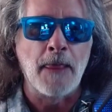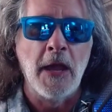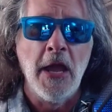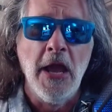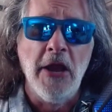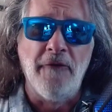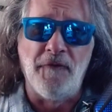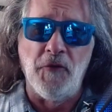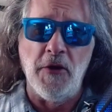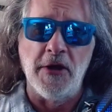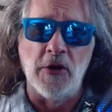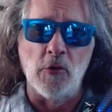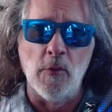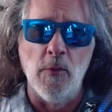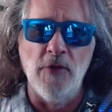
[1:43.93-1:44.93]
Freeing
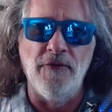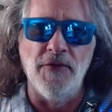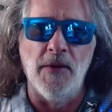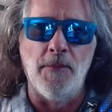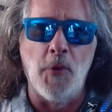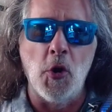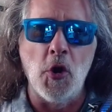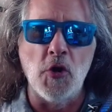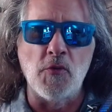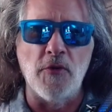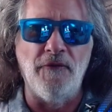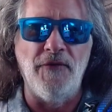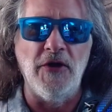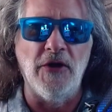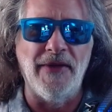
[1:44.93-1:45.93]
and removing the board
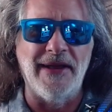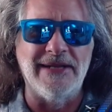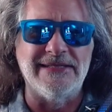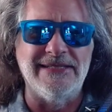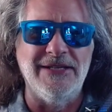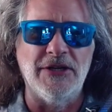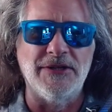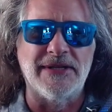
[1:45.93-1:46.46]
revealed that it sealed